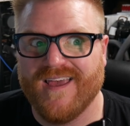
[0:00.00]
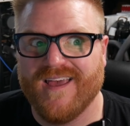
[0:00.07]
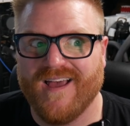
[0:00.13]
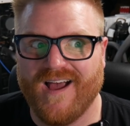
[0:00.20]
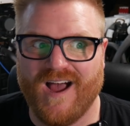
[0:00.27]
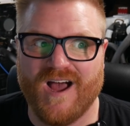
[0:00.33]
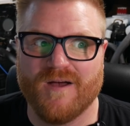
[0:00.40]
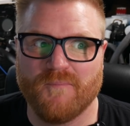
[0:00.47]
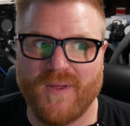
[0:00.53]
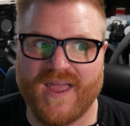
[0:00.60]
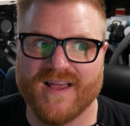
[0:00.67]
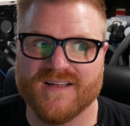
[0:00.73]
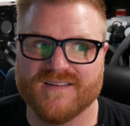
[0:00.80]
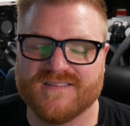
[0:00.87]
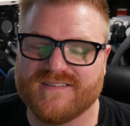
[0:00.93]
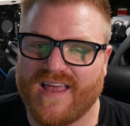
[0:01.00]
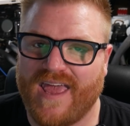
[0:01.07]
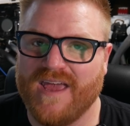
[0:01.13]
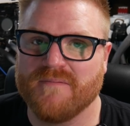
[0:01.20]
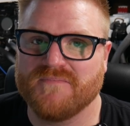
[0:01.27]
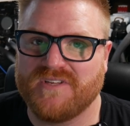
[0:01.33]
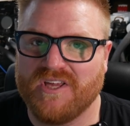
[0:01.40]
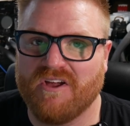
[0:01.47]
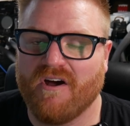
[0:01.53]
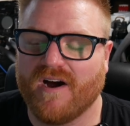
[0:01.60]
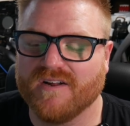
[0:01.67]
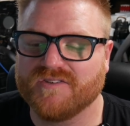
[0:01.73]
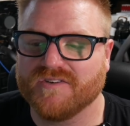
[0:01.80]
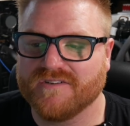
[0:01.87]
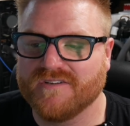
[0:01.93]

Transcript: uh, because amd cards are